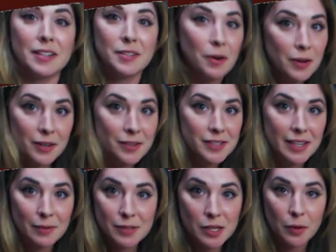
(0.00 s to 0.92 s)
don't
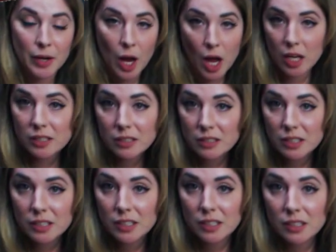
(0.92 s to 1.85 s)
understand what's going on.
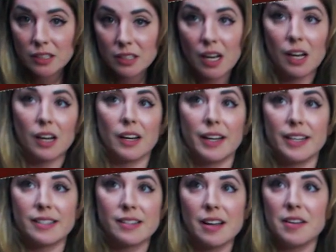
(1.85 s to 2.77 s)

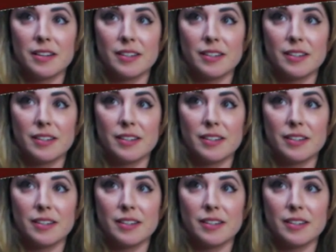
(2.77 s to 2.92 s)
It's not